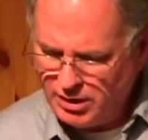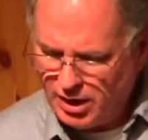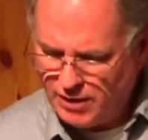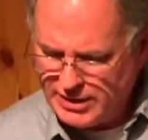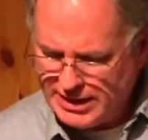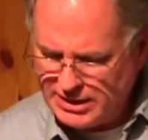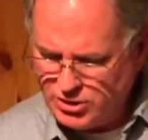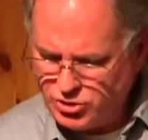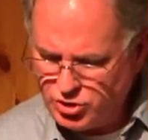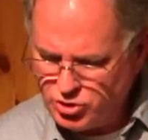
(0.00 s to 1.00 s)
of
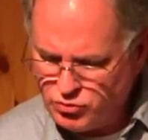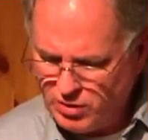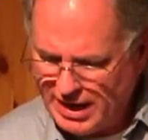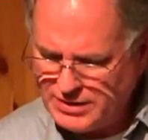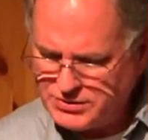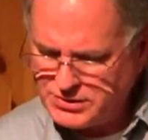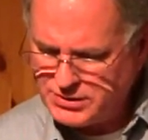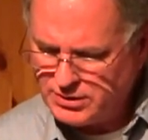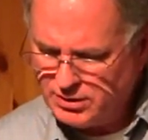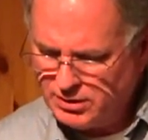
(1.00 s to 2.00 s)
Eden to
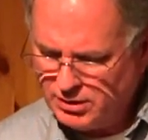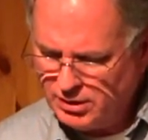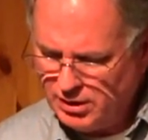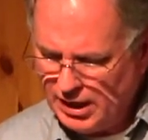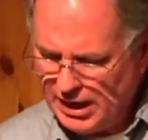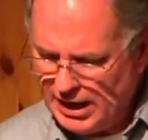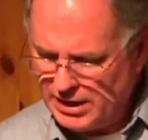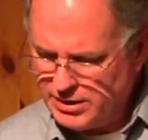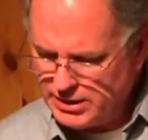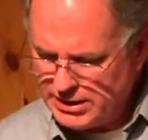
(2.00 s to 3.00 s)
dress
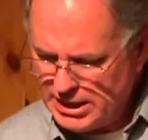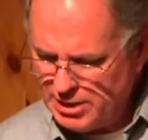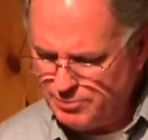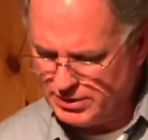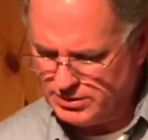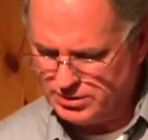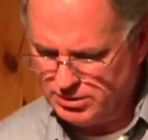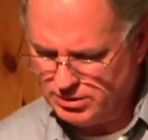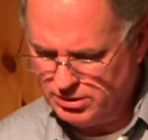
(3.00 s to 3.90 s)
and to keep it.